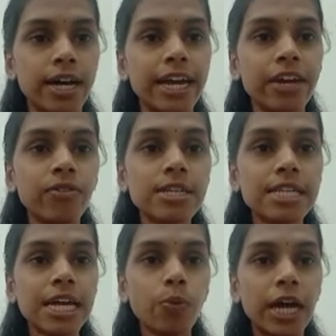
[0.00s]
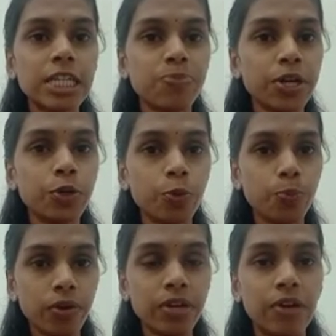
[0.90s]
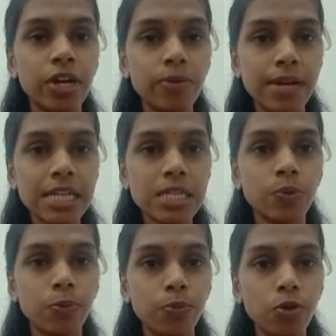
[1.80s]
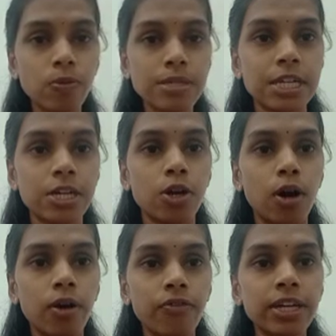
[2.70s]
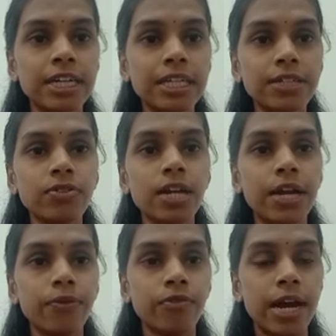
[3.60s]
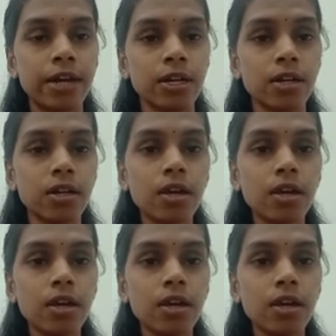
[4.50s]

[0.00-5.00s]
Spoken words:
a diverse and widespread group of flowering plants with blooms that are often colorful and fragrant.